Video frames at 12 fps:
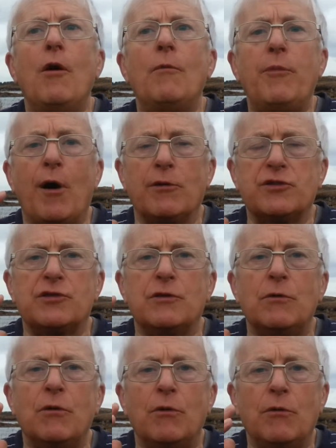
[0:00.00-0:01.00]
but
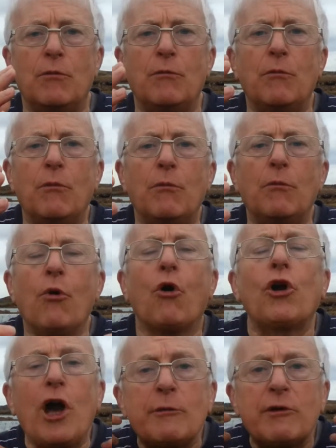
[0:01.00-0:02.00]

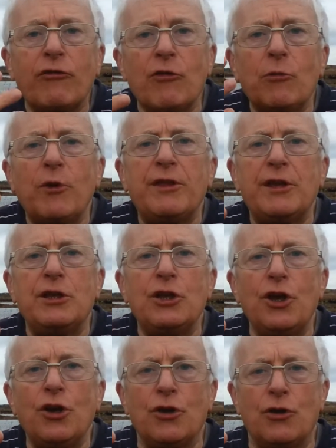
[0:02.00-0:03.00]
more coming from within
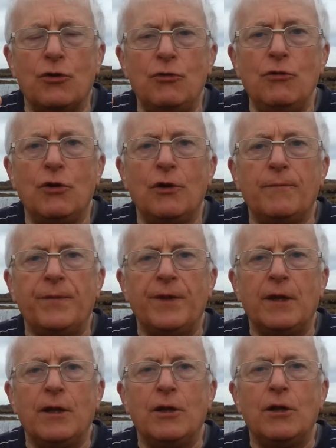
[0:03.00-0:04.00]
you,
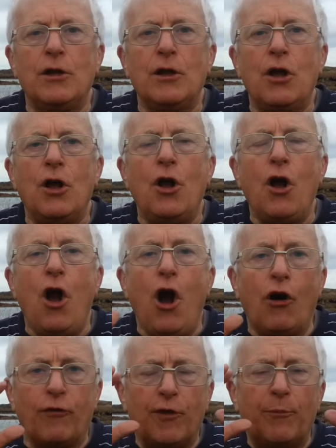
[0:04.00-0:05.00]

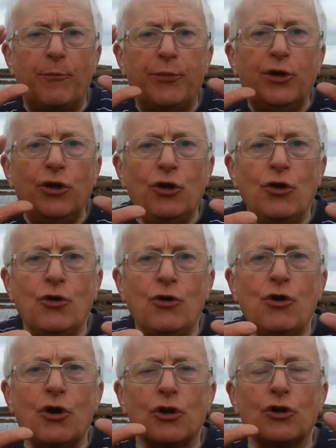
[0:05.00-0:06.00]
of the
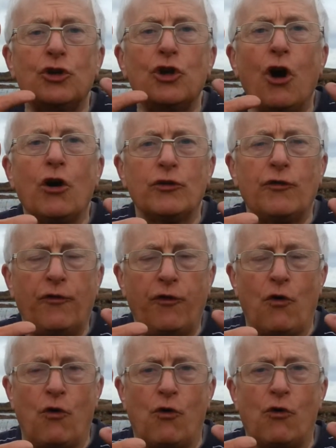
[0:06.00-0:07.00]
pure god
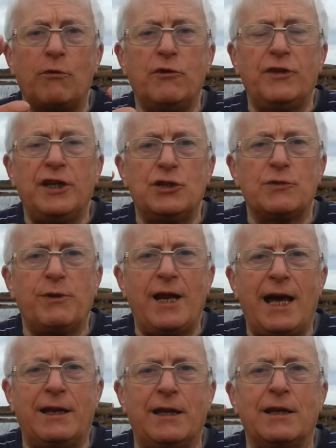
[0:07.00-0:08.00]
form of each
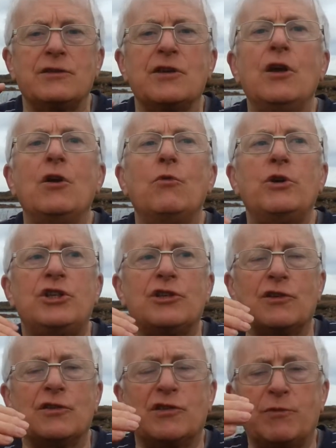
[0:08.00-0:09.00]
planet, which is
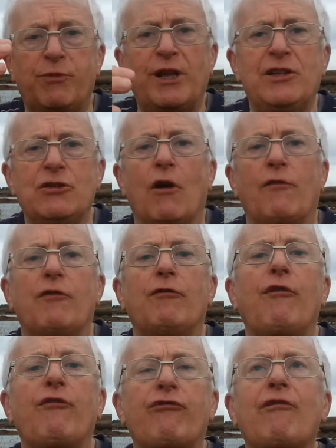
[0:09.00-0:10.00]
a split off, a
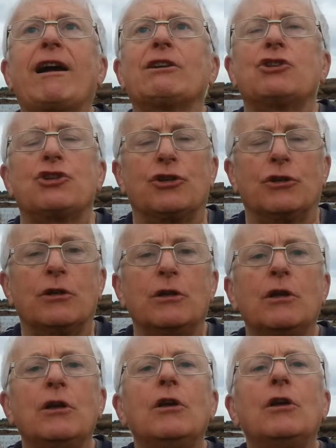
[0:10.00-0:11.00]
refraction
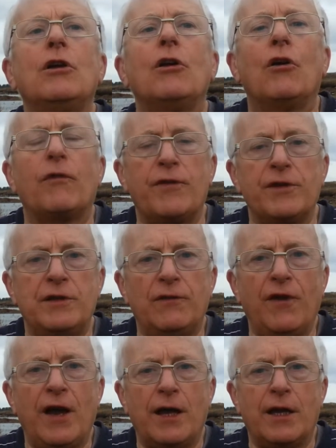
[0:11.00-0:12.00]
of the
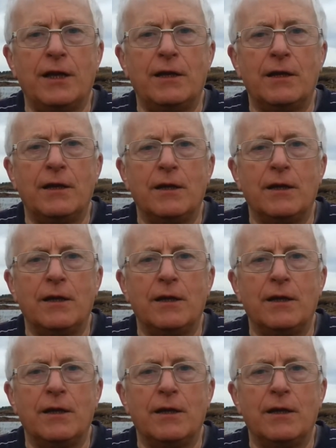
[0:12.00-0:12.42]
divine.